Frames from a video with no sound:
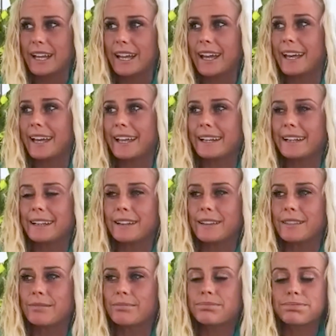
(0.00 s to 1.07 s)
And
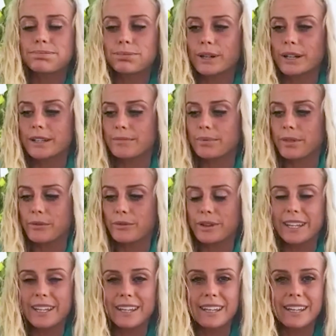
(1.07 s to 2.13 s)
what, 3
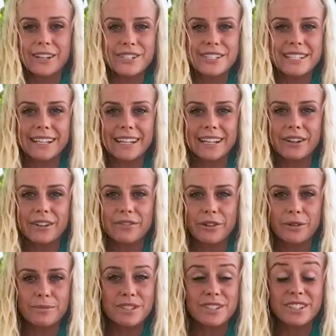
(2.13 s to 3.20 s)
years later,
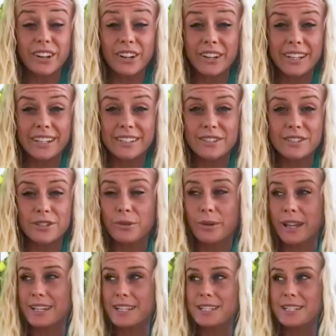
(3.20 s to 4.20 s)
from starting to do